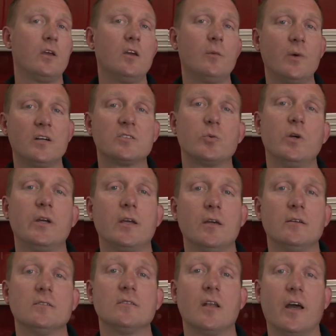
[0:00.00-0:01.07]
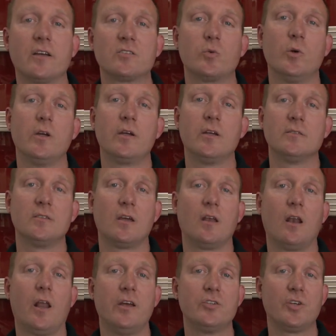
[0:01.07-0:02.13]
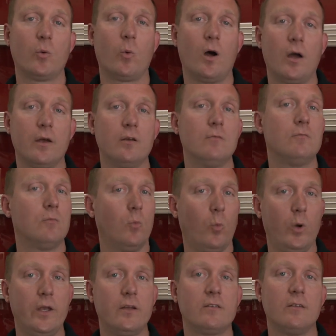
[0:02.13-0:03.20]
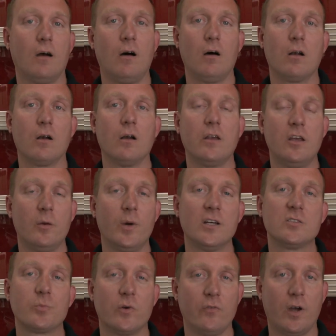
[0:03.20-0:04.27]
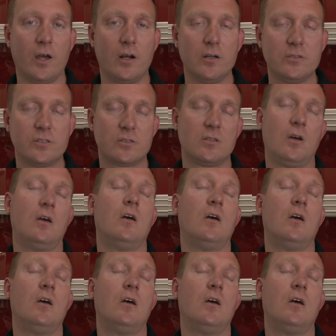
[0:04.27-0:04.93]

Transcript: EMS Week is next week. It's a nationwide week to honor EMS providers.